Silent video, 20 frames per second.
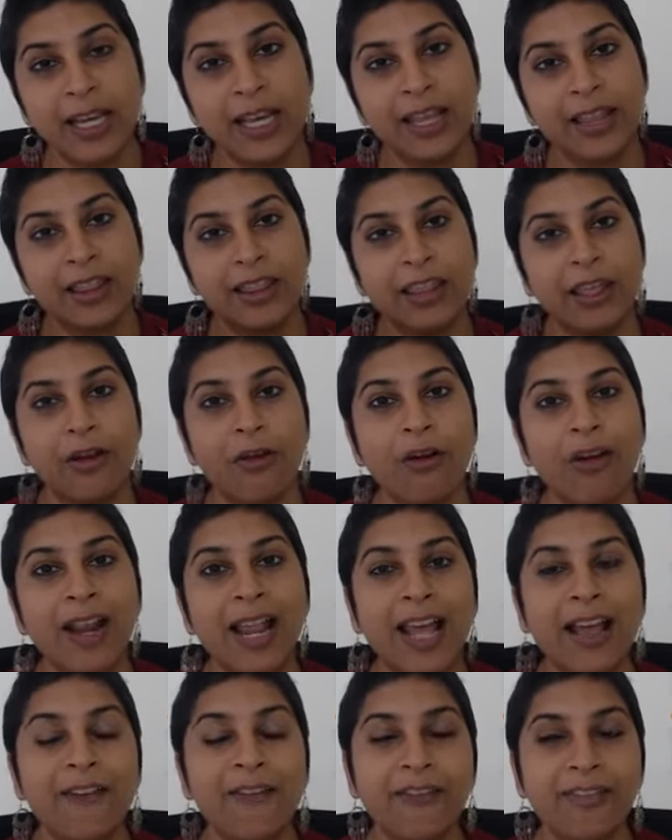They all
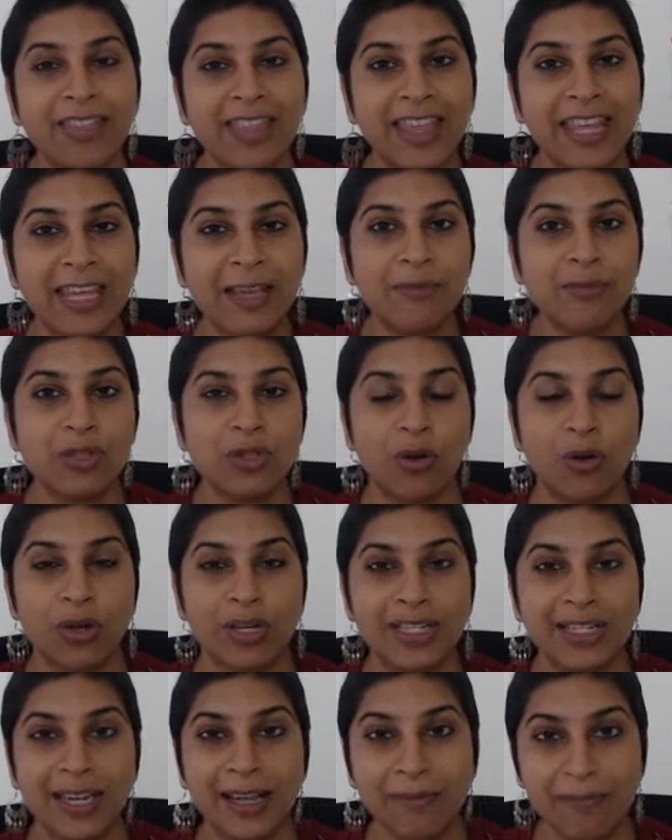have themes or
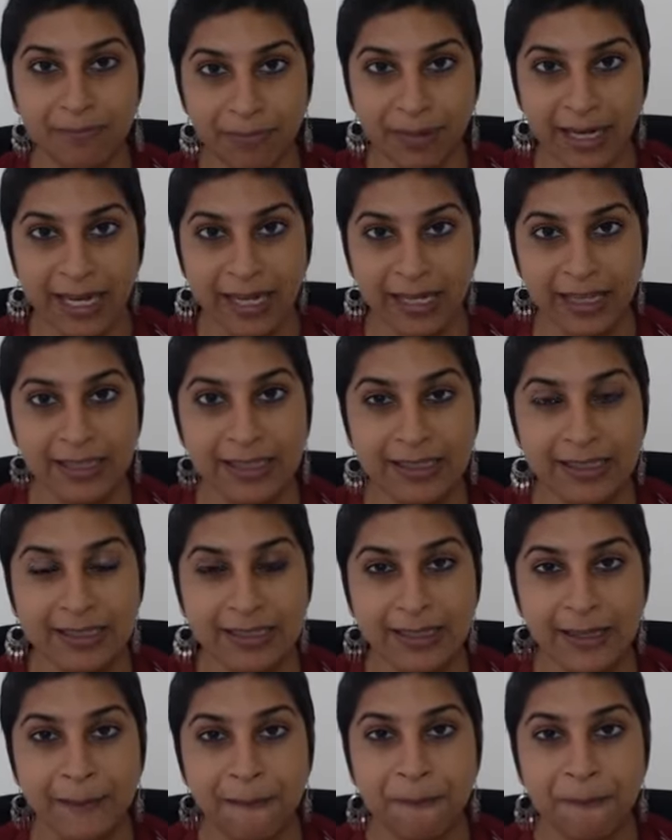templates